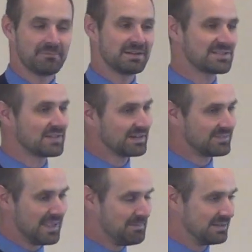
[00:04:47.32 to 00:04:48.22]
But instead
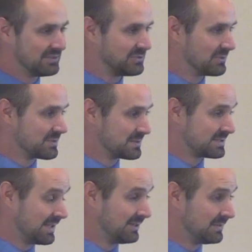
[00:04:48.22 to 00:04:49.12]
of keeping it
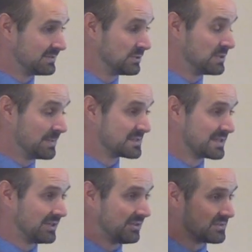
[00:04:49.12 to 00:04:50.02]
to
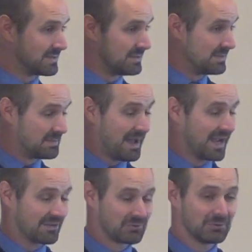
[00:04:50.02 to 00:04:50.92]
themselves and in the
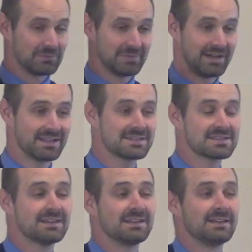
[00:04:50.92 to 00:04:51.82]
back of their own
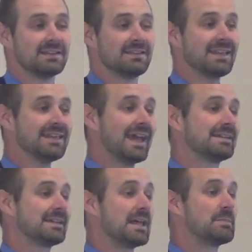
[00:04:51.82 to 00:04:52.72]
minds, they
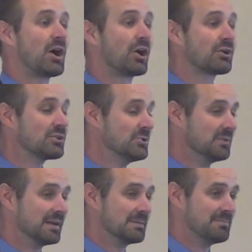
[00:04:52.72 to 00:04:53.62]
ended up
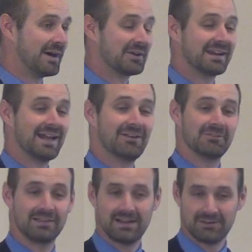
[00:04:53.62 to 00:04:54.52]
arguing about it
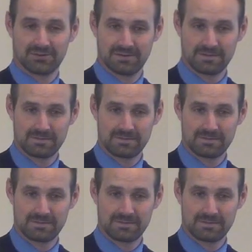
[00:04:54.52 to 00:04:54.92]
out loud.